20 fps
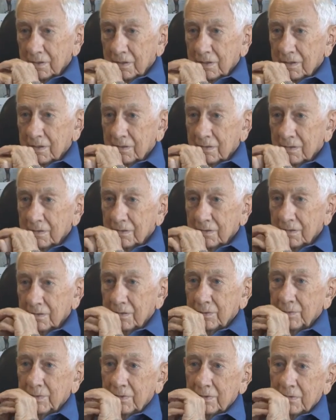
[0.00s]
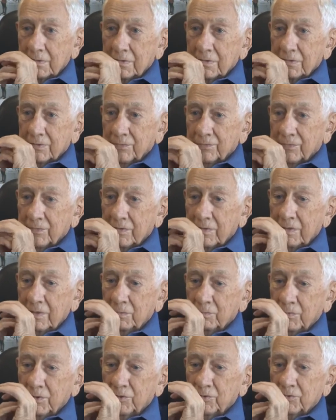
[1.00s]
right, uh, I mean, they
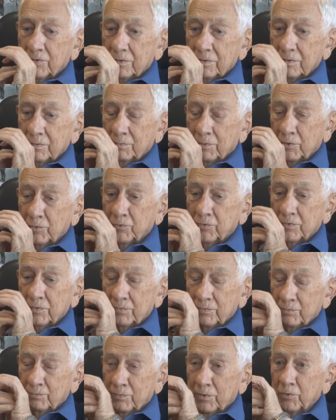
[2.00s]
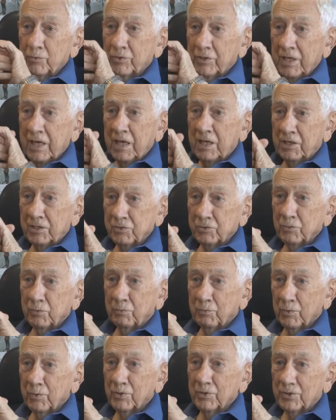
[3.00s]
both both both cannons were
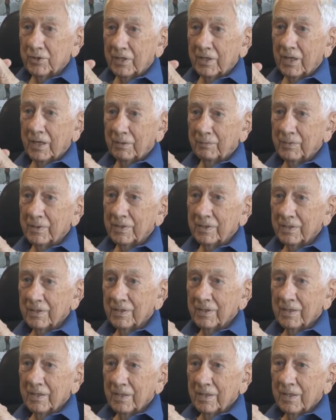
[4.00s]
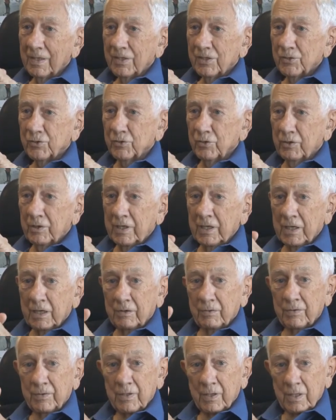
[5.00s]
pointed at me. So
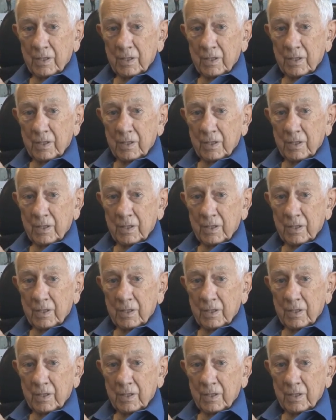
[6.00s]
anyhow,